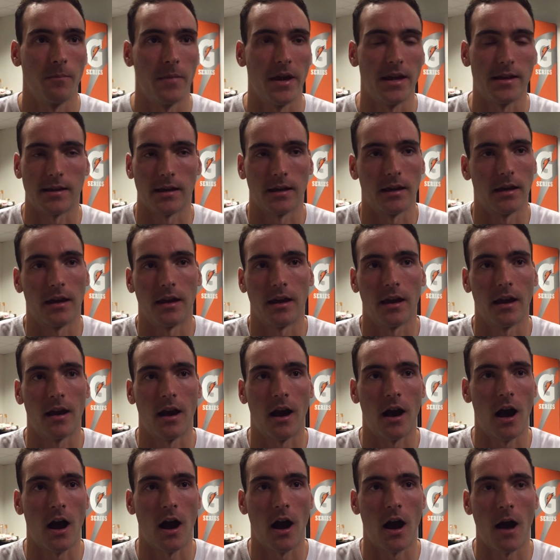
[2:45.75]
basically
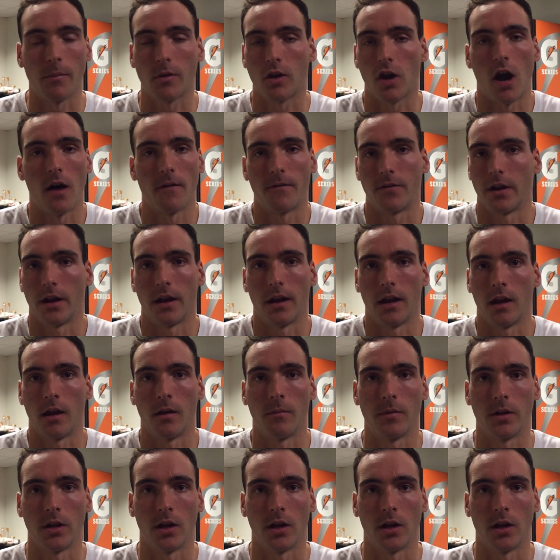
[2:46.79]
I'm confident in him.